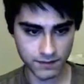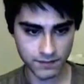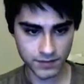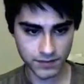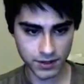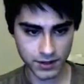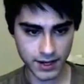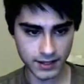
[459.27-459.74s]

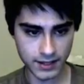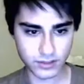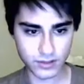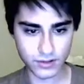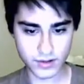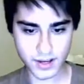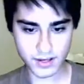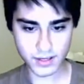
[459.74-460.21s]
Okay, so
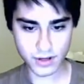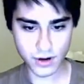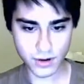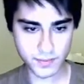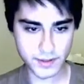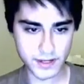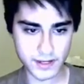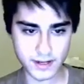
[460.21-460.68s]
now you
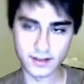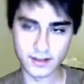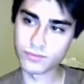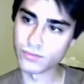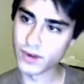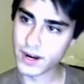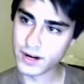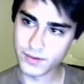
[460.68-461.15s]
open, and
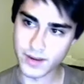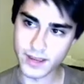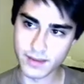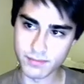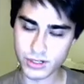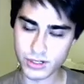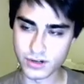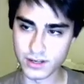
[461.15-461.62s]
right away I'm shooting.